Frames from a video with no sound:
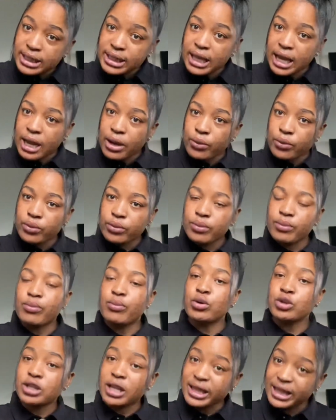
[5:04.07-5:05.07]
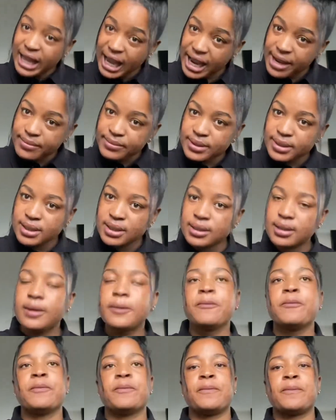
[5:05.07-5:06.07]
town, most of the times
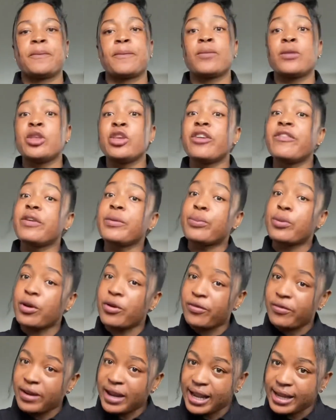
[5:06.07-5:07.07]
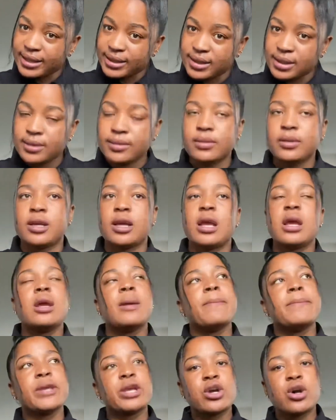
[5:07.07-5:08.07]
you have a point of light,
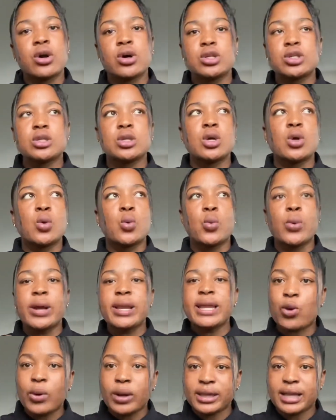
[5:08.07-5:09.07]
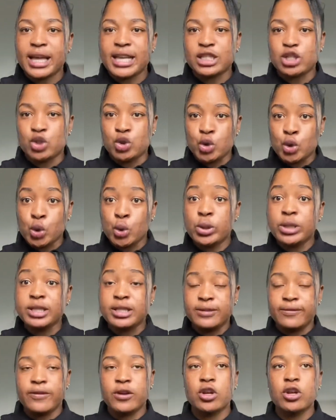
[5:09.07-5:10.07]
because when the water is newly
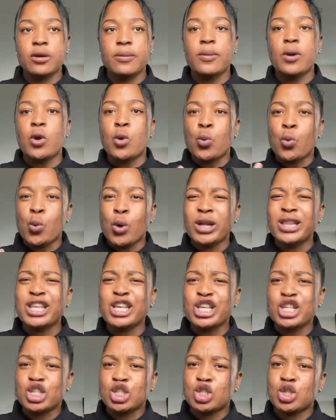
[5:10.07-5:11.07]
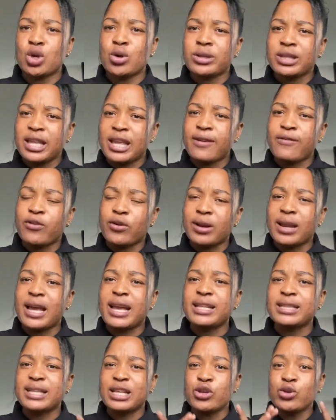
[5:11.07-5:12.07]
developed, what they install there for
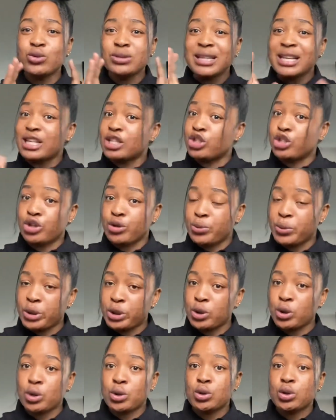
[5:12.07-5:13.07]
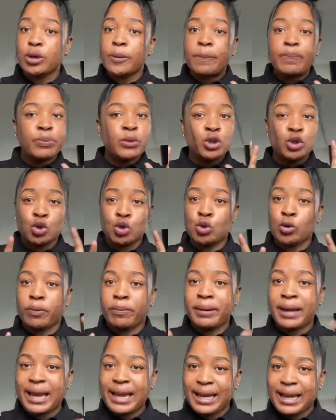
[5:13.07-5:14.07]
light, they use a generator to
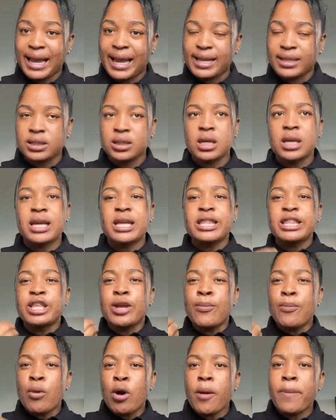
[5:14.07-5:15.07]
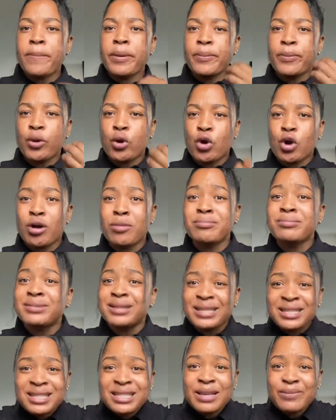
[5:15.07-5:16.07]
supply light. The more people come,
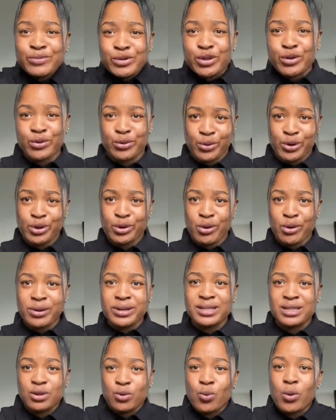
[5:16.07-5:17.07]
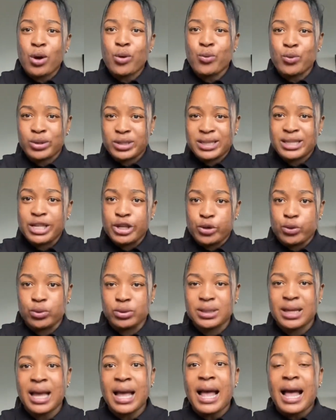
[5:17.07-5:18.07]
the same generator is the one we still
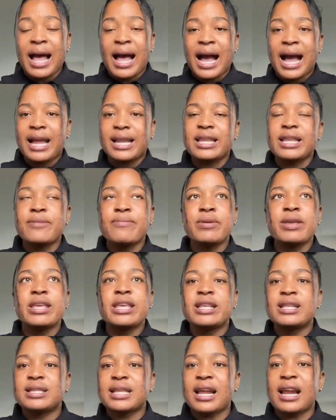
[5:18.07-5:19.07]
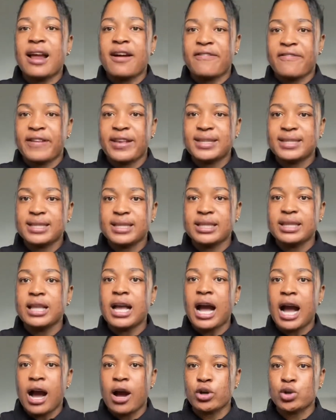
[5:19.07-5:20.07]
use, and it start affecting
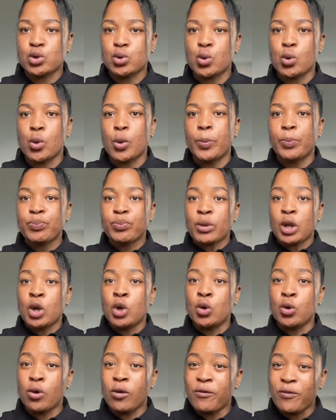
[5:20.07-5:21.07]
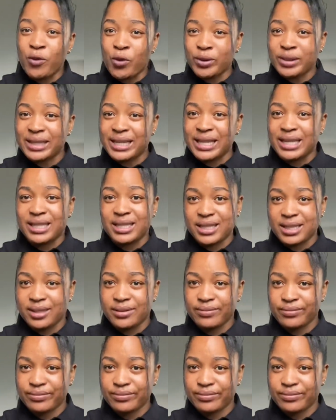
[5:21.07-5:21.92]
household low voltage.